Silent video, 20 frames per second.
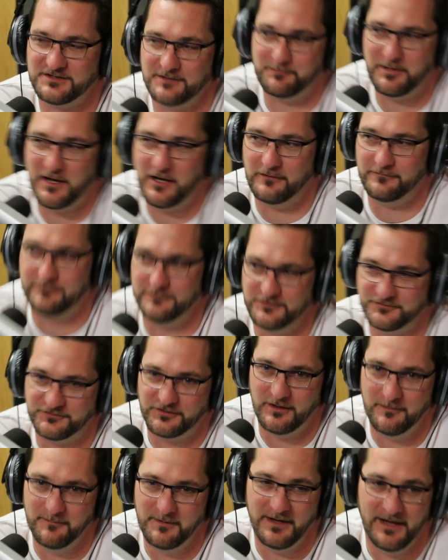a powerful
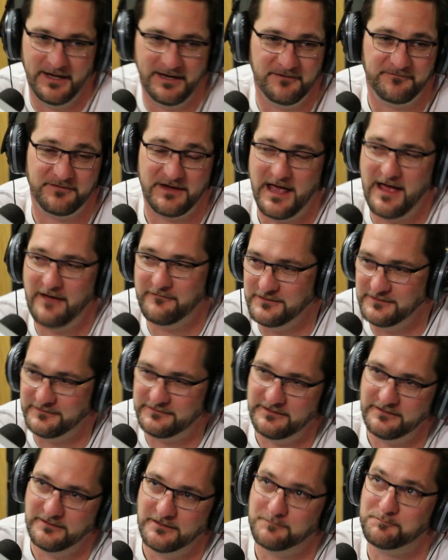drama, and if you haven't
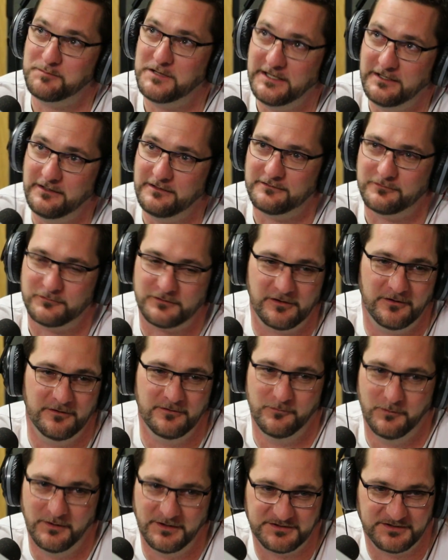seen it, please go
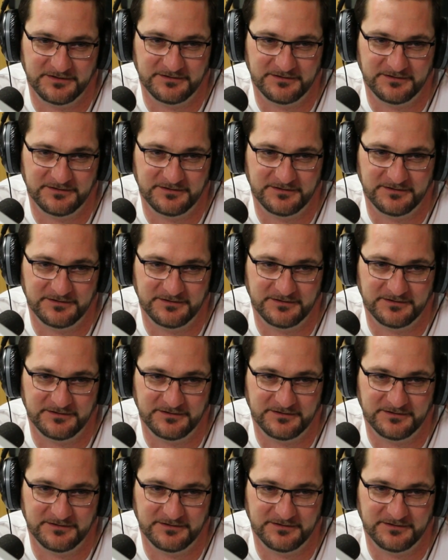and watch